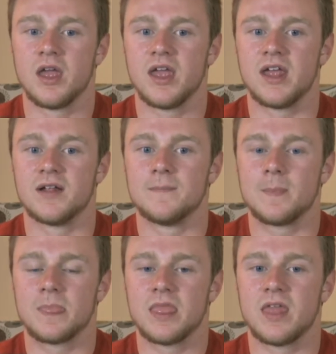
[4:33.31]
And
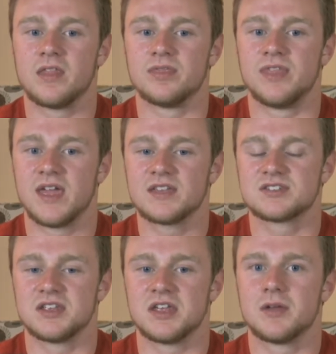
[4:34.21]

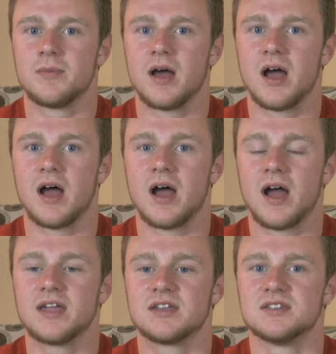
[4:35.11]
thanks to him,
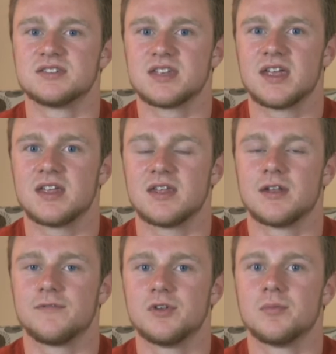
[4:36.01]
I can say that
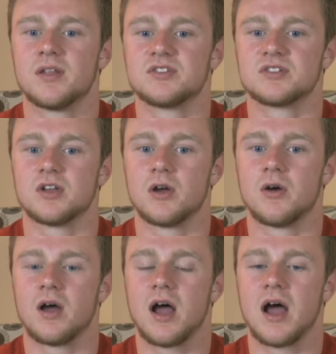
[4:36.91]
a few months
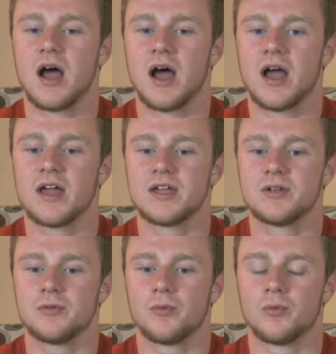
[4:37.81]
ago,
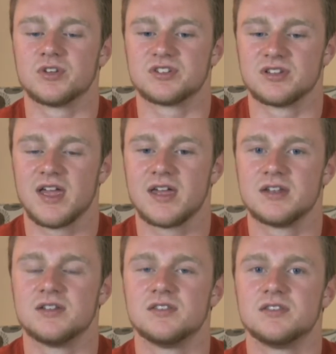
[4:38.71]
I was
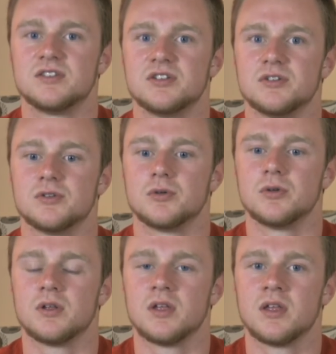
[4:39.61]
led
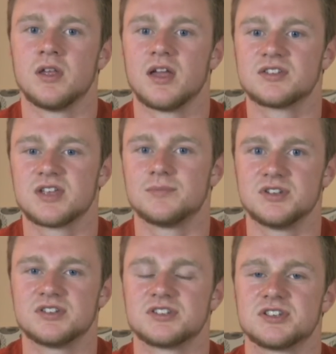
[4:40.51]
to accept
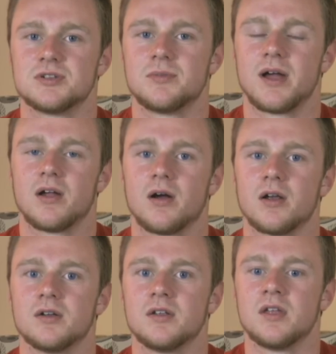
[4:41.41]
Jesus into my
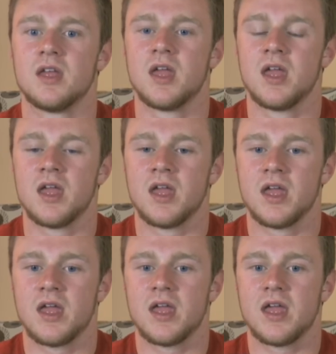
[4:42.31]
heart
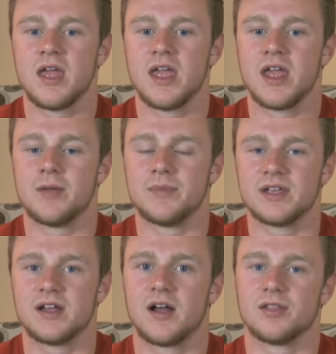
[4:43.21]
and
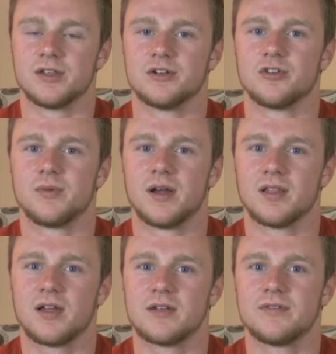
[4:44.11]
make God the leader of my
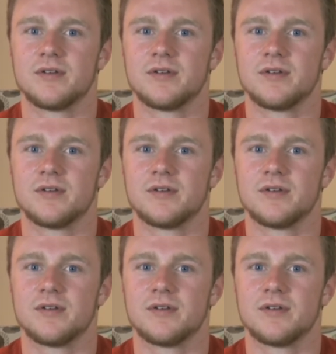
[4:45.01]
life.